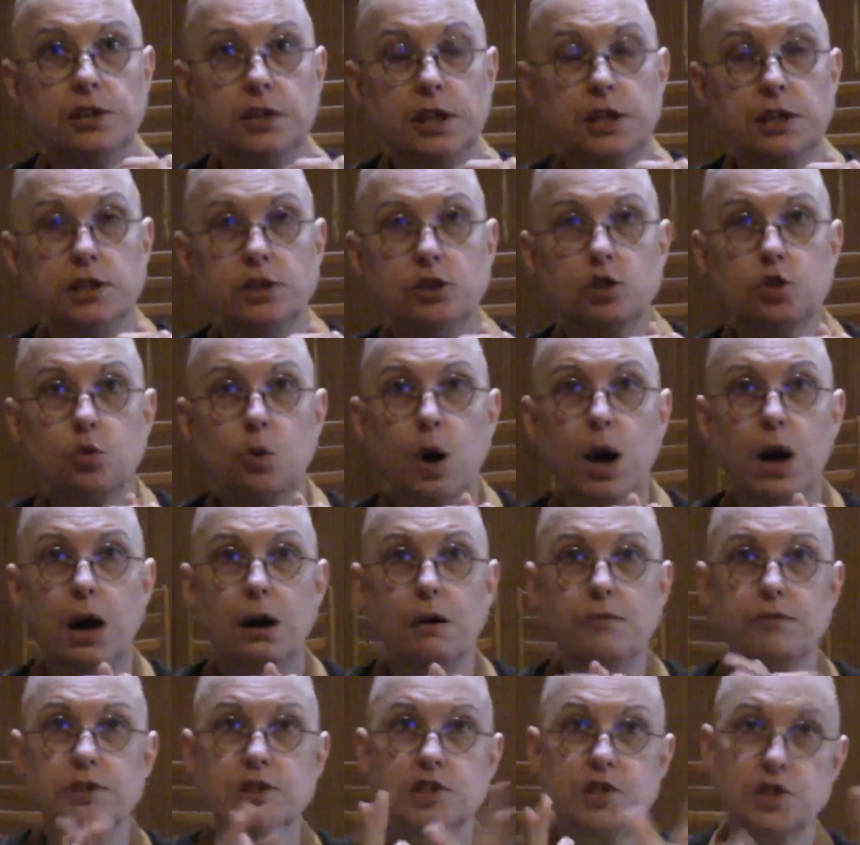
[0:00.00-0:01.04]
to
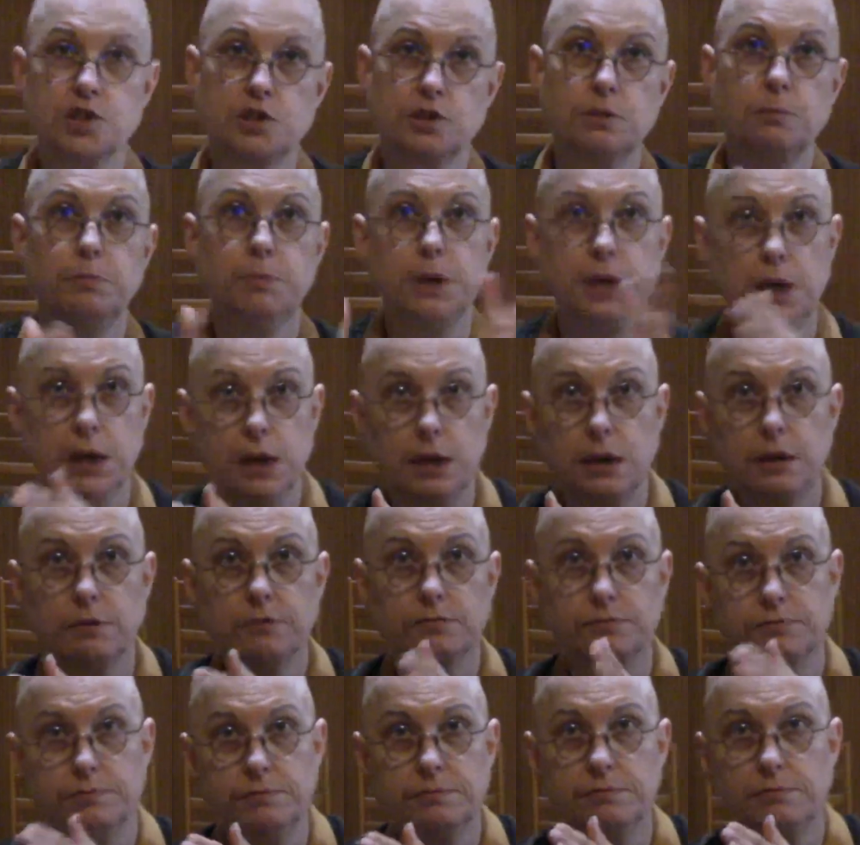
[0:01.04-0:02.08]
1912, this is the beginning of,
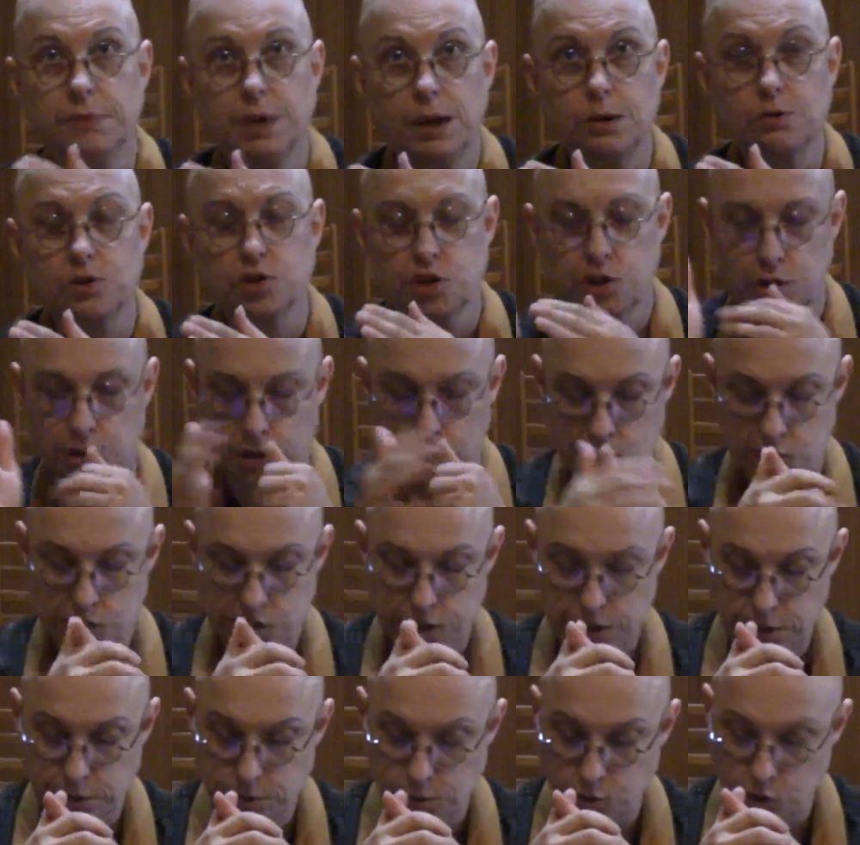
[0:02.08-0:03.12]
now we're starting to
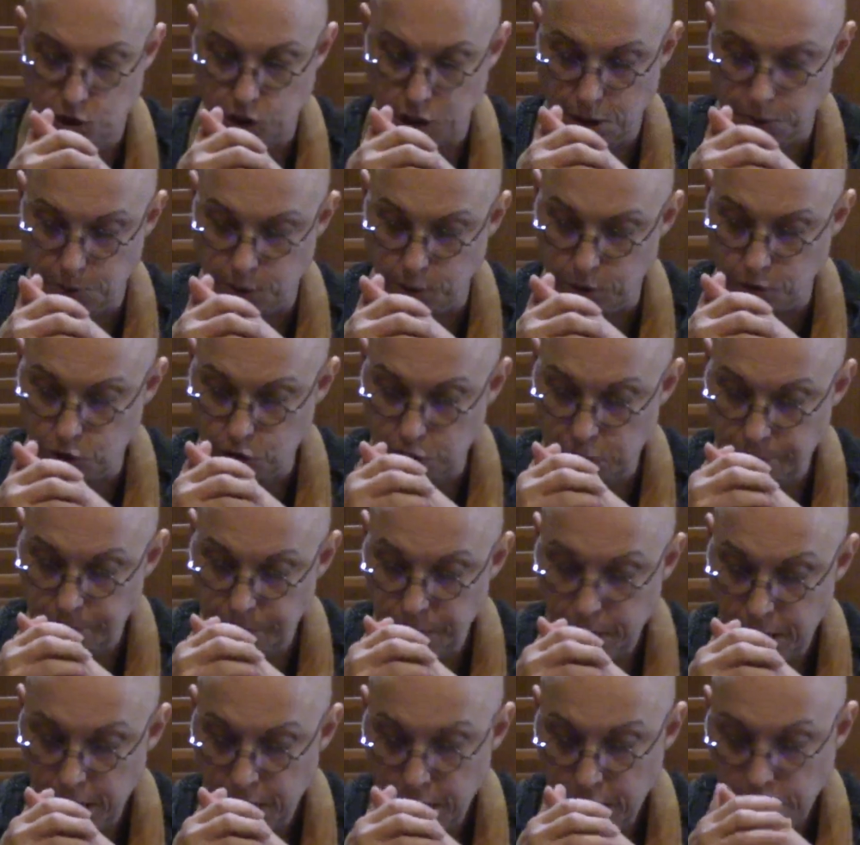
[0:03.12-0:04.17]
see Uchiyama Roshi,
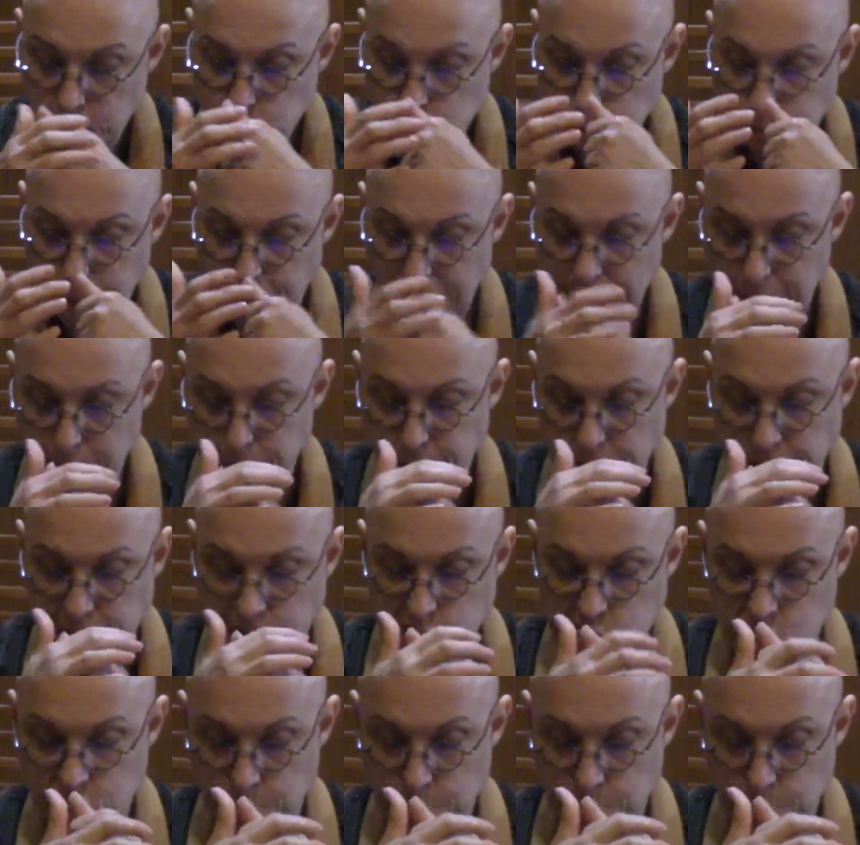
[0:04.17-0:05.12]
Japan begins